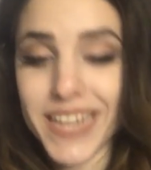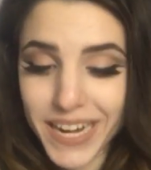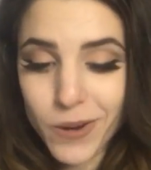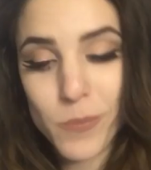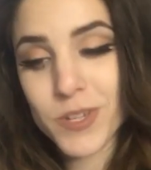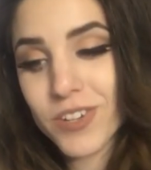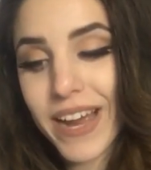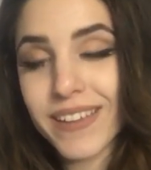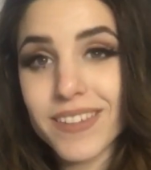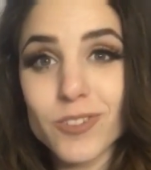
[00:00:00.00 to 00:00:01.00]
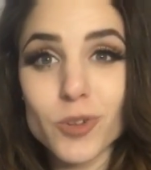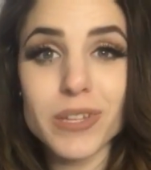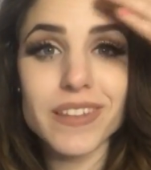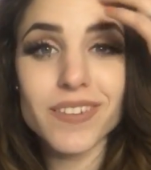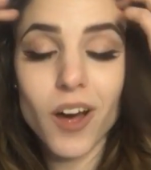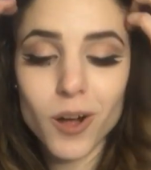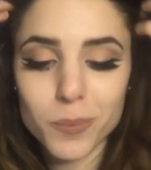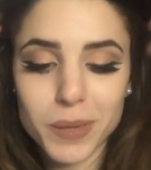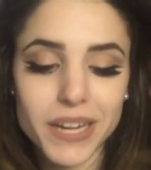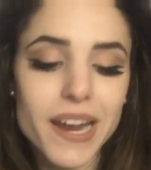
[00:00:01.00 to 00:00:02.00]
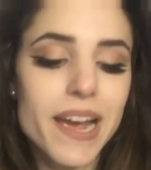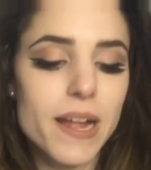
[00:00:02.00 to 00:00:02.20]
then I hope you guys enjoyed this haul, but